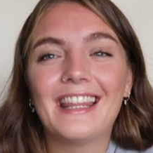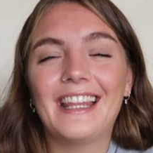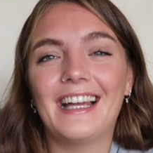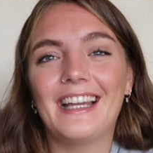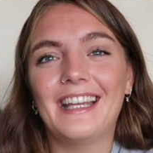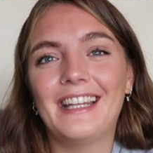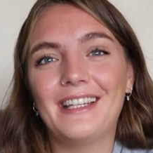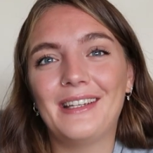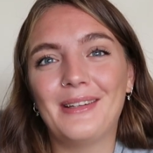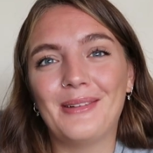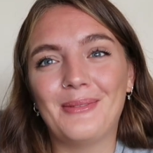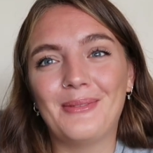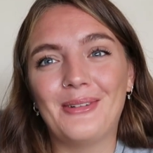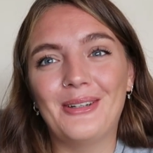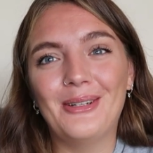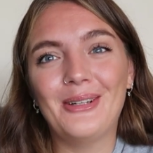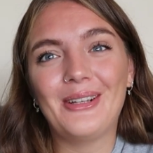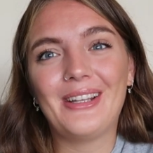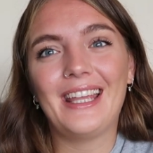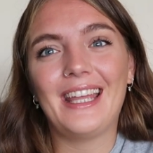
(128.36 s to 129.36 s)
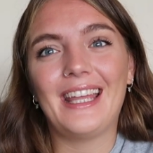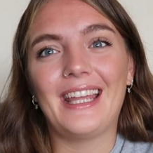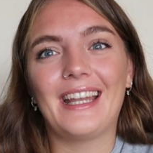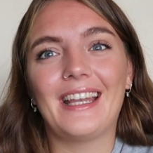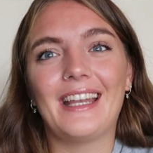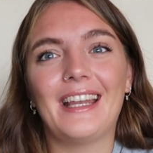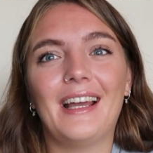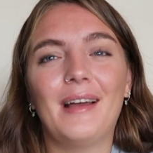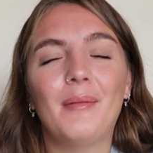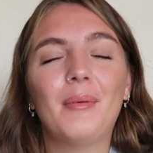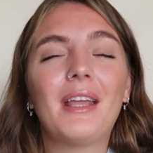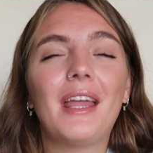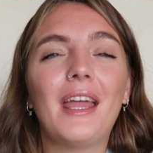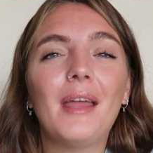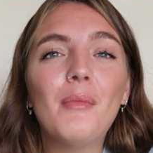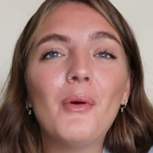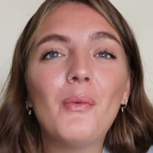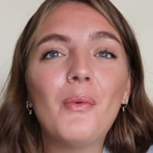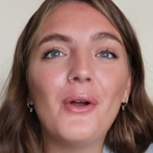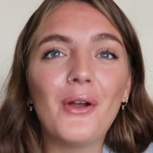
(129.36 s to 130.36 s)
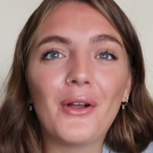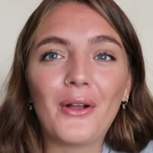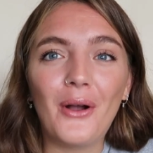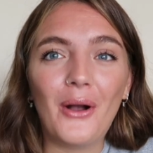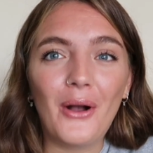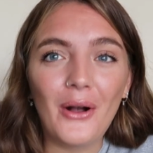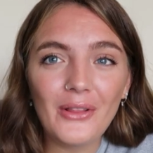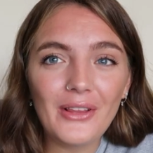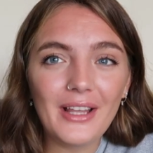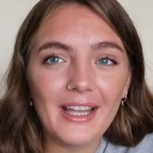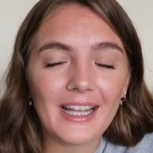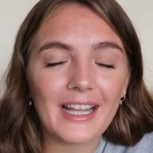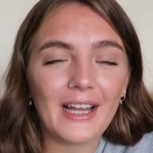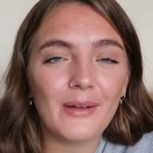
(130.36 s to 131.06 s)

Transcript: that I ended up working, I became a workaholic.